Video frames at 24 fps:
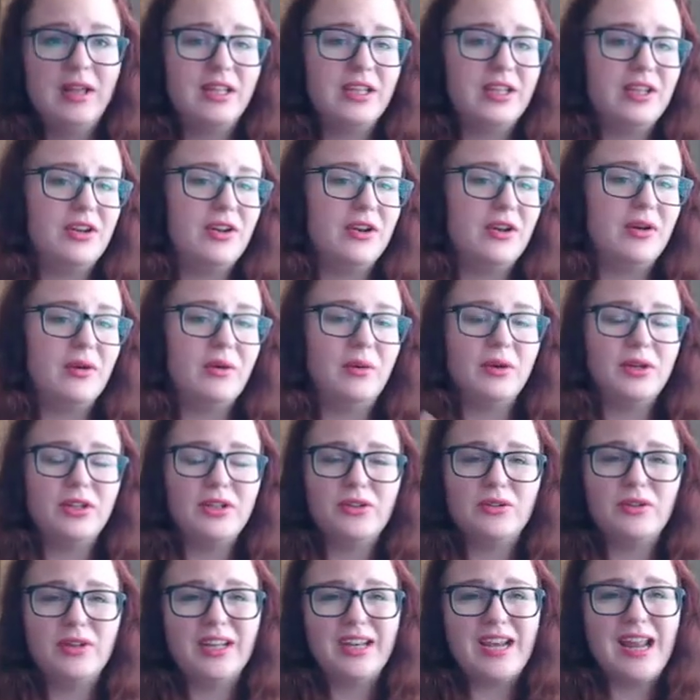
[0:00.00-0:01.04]

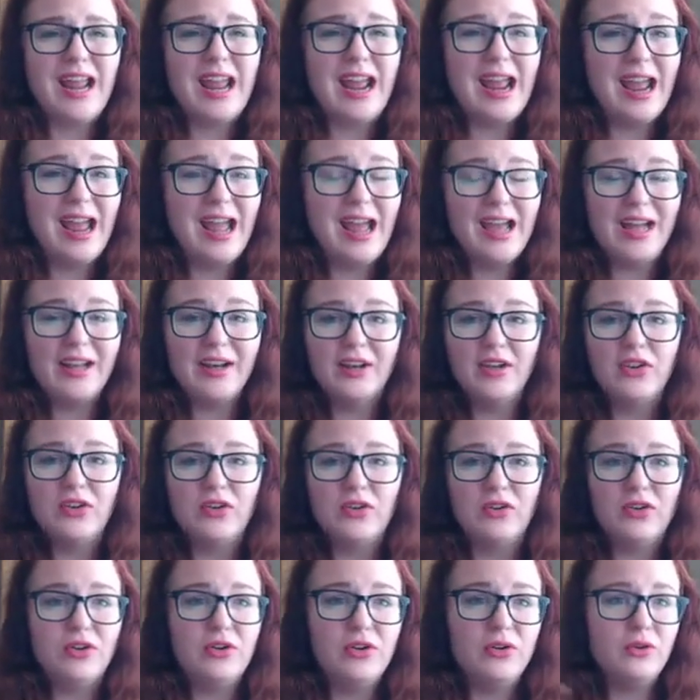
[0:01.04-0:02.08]
You can add
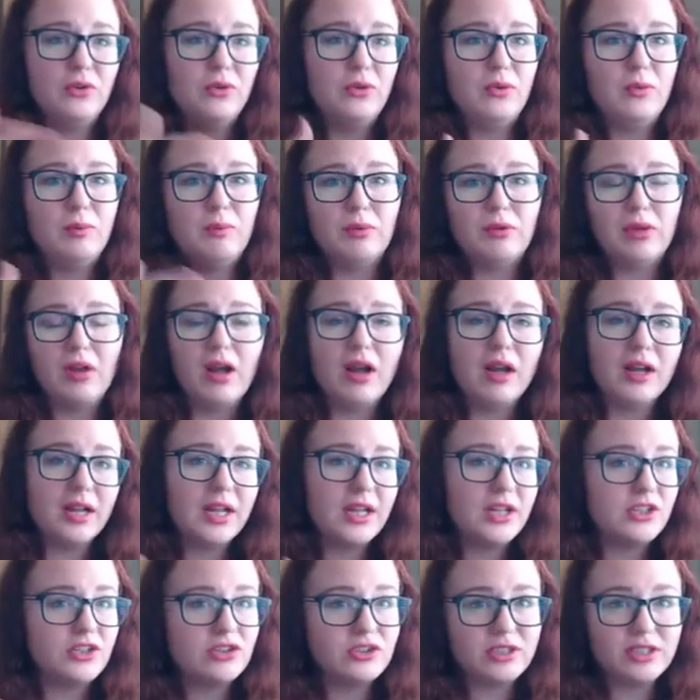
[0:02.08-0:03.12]
new blog
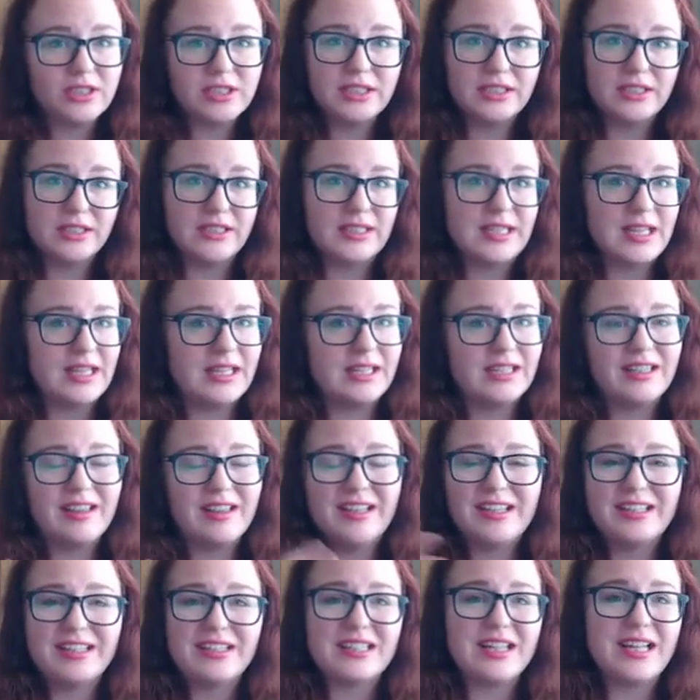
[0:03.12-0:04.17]
entries and
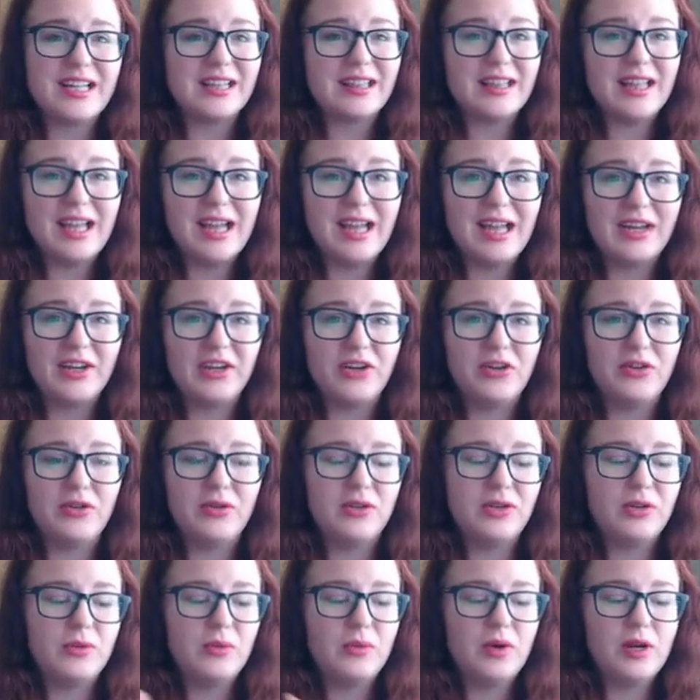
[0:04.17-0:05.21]
things like that. You
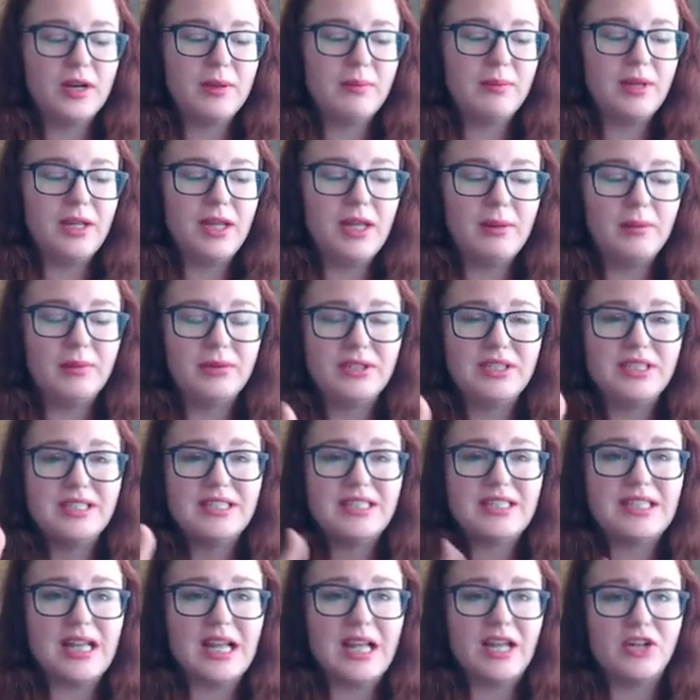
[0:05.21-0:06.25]
want to be able to
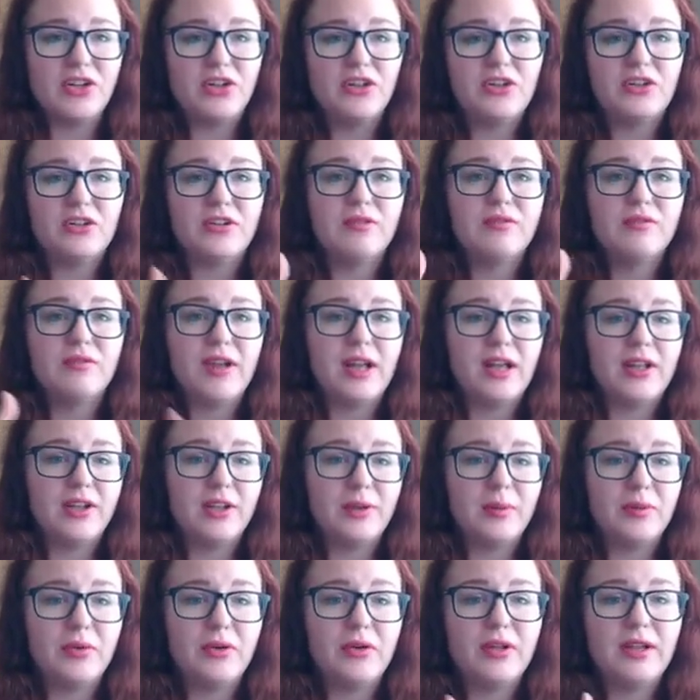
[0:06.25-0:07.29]
send your
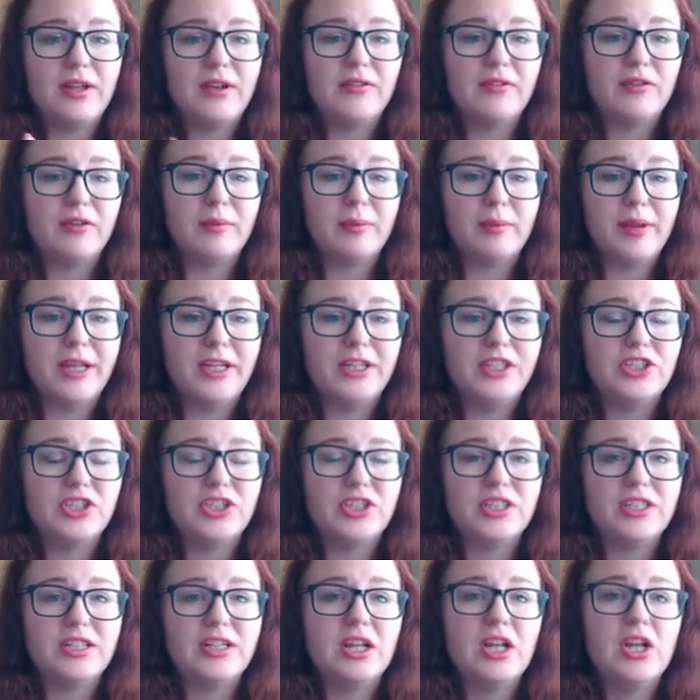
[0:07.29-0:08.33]
valuable
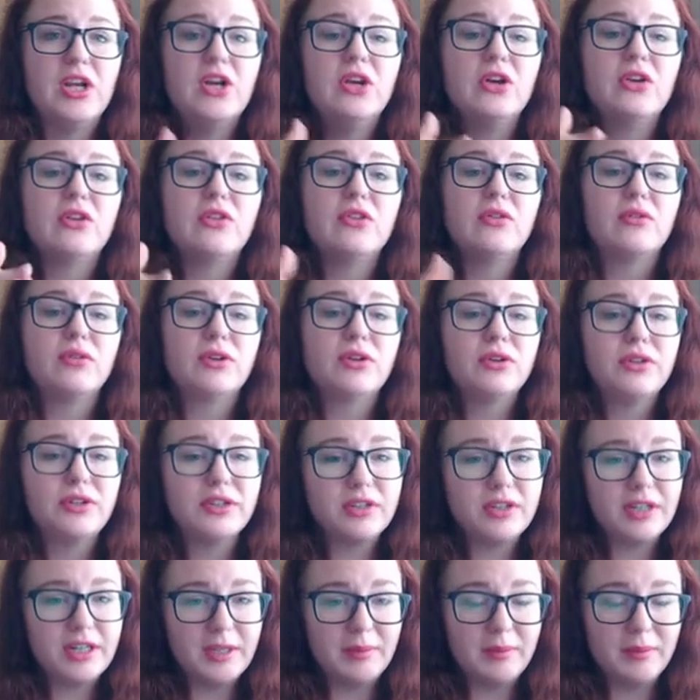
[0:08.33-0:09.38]
information through
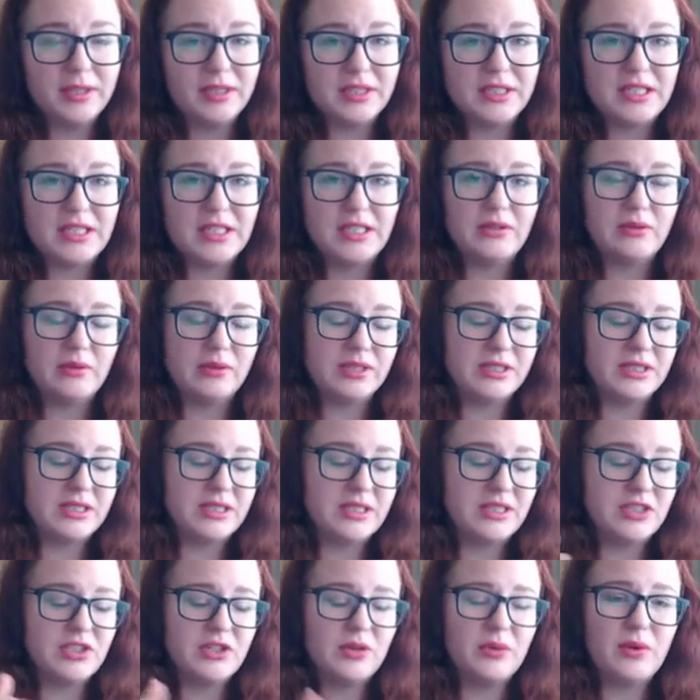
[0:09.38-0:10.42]
your email
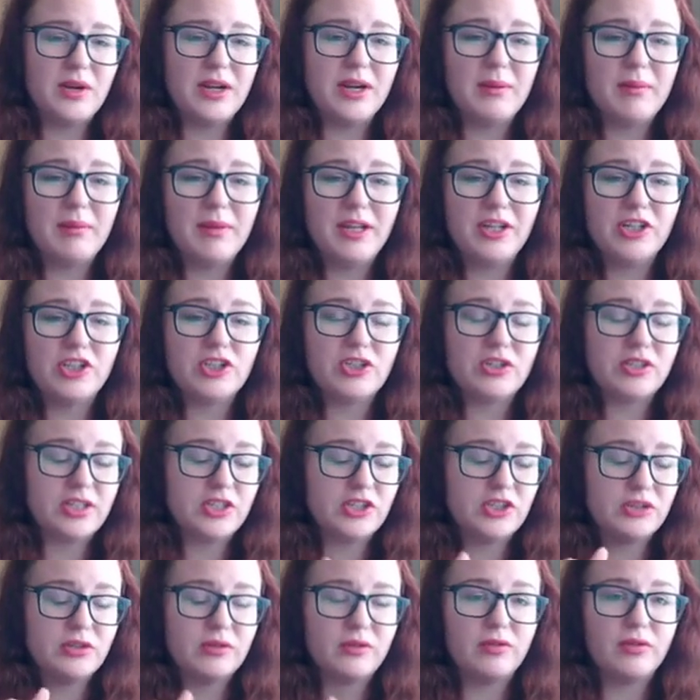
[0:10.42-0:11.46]
sequences. You want to make sure
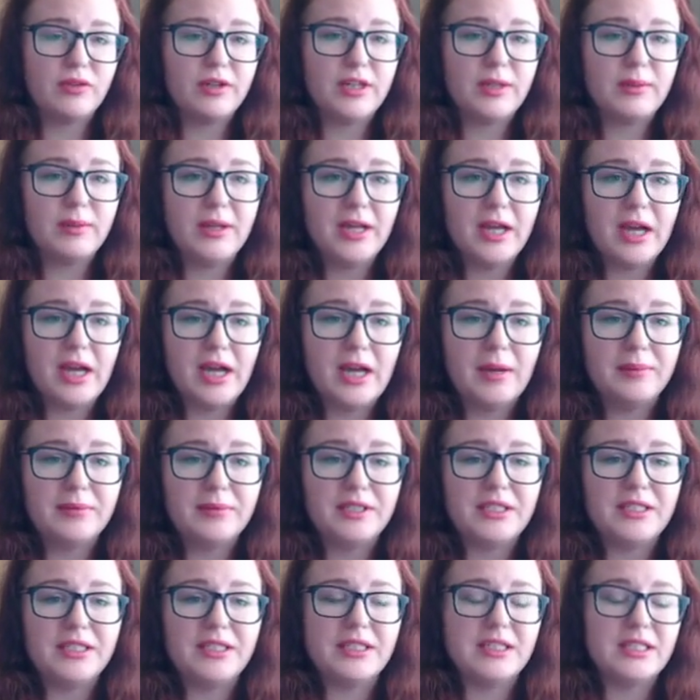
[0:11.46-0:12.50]
that your freebie
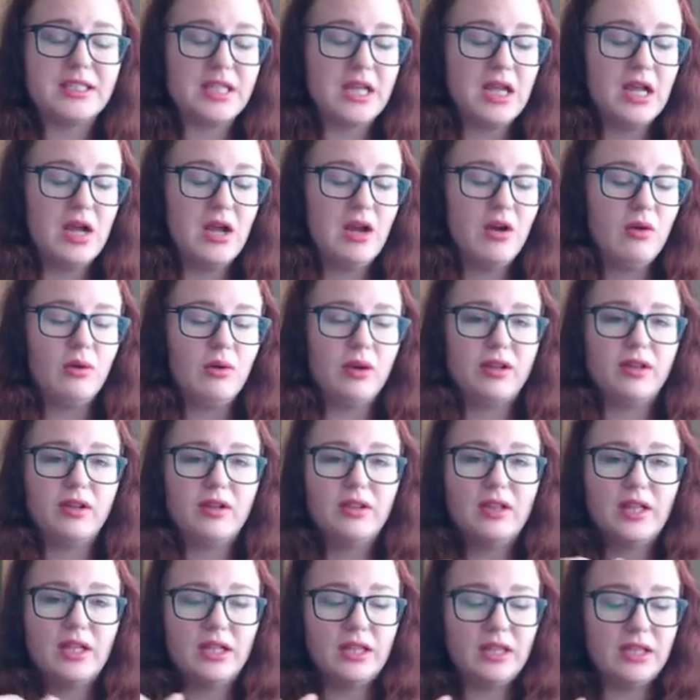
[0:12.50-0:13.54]
opt-ins,
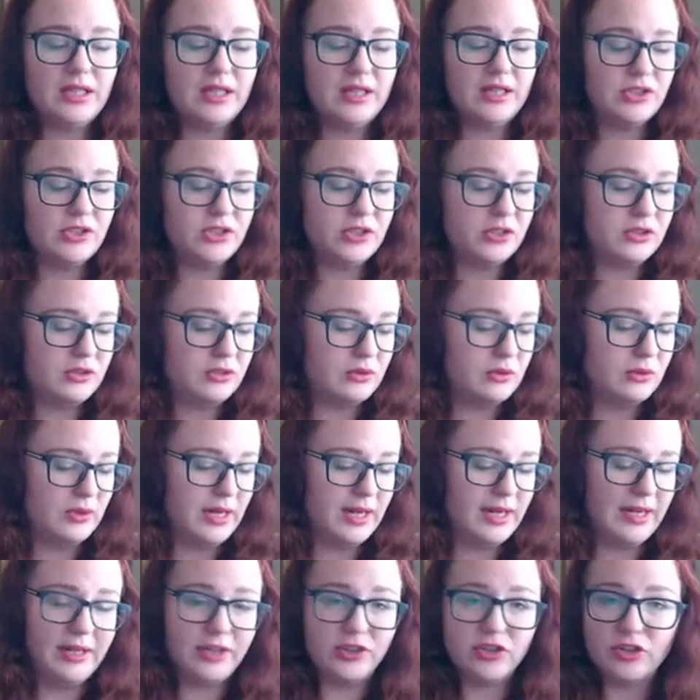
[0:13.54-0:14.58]
whether they lead to
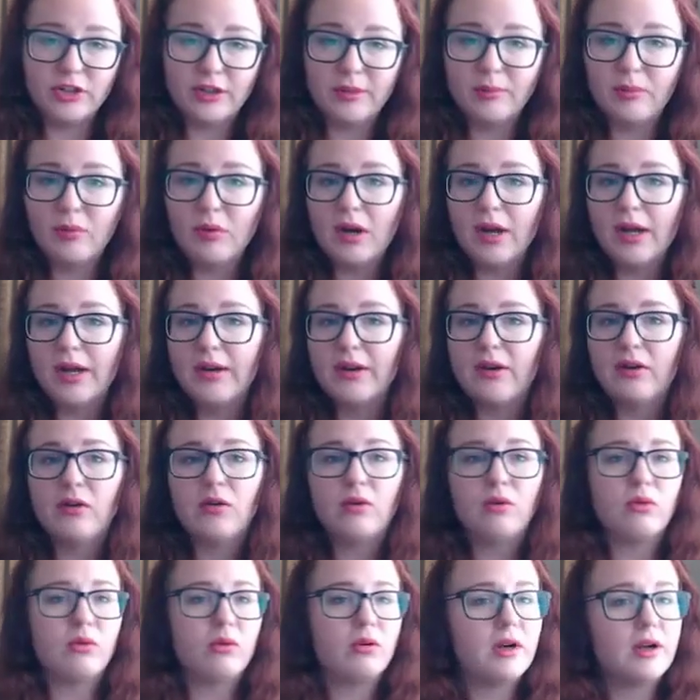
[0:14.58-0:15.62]
a tripwire
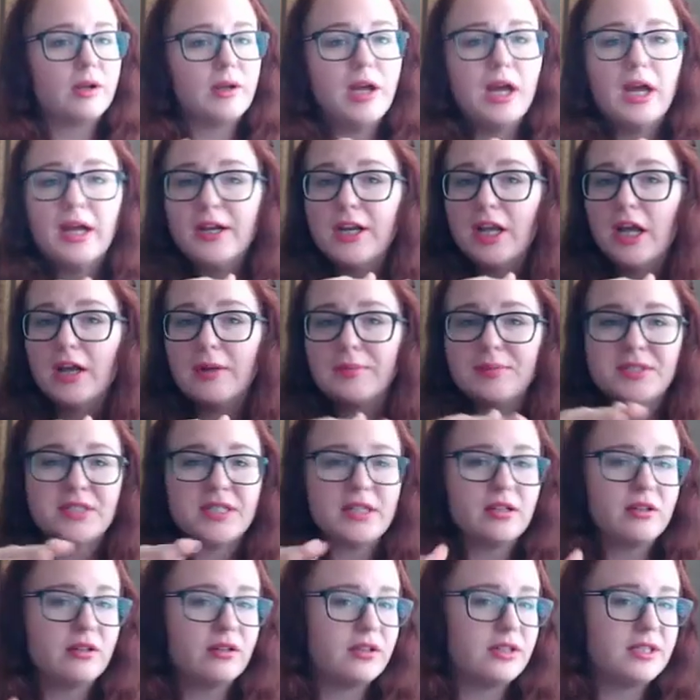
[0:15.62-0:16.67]
or an
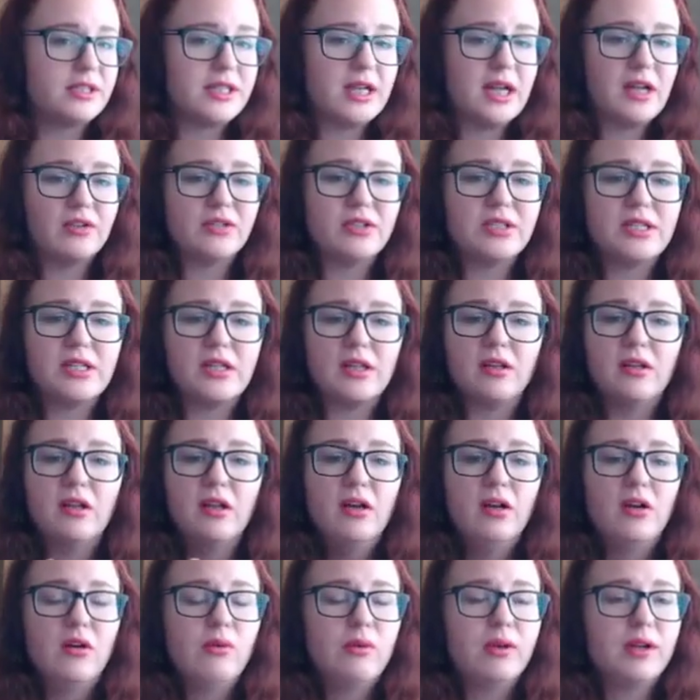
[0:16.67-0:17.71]
upsell or a downsell,
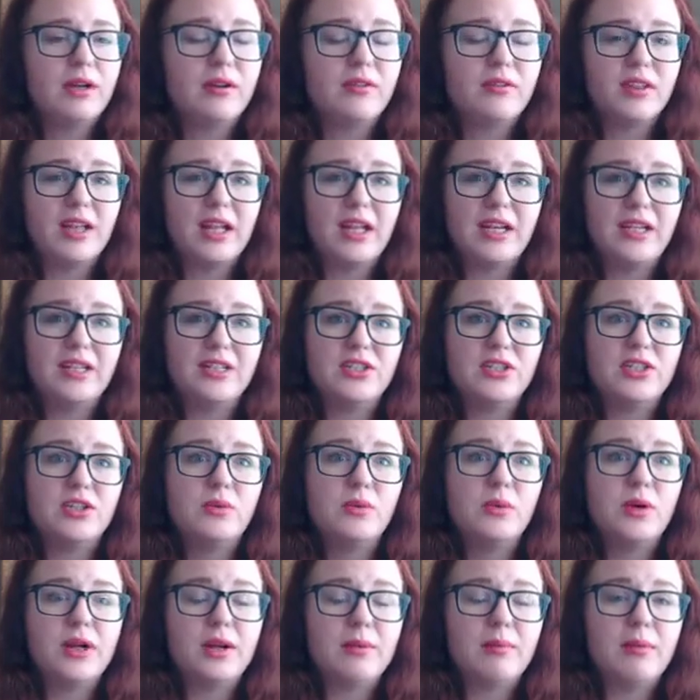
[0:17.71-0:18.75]
whatever that is, you
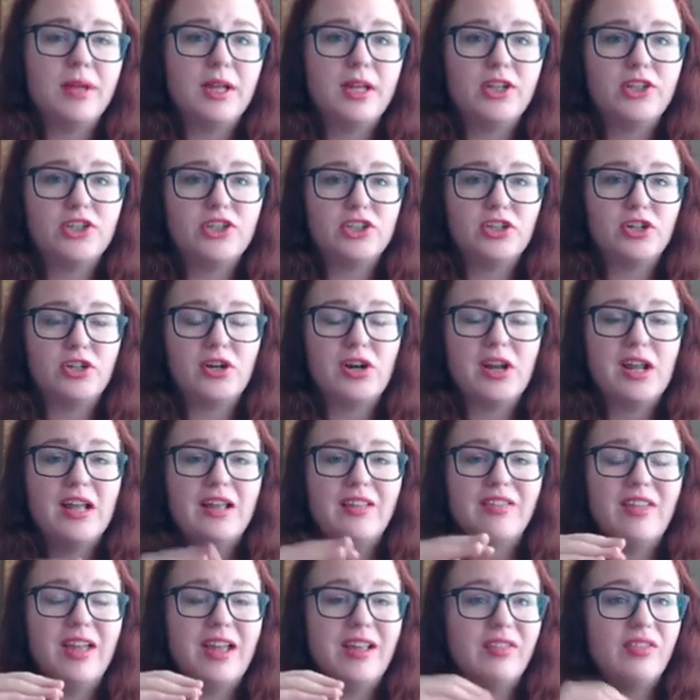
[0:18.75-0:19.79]
want to make sure
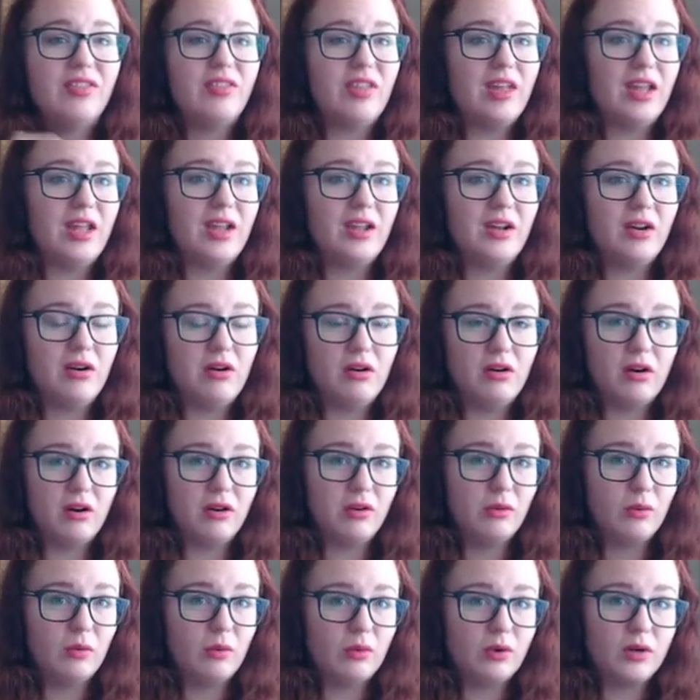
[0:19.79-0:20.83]
that they
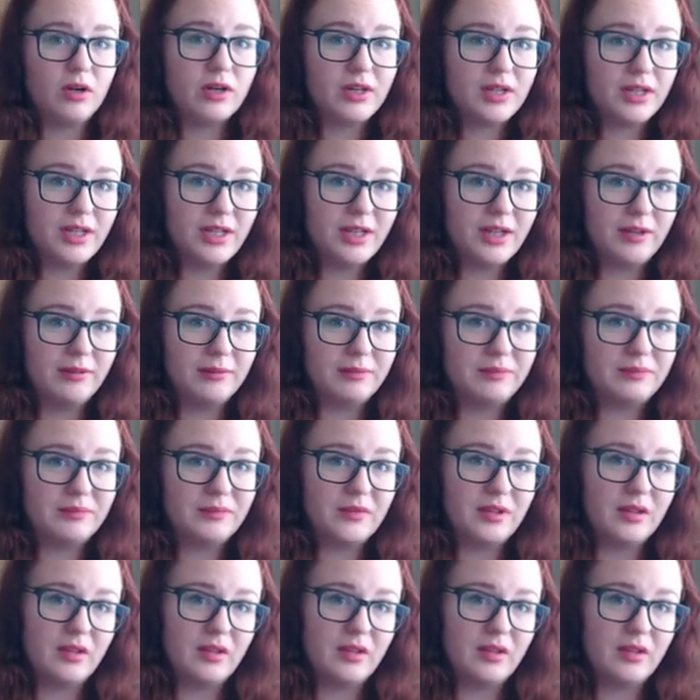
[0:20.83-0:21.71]
are working.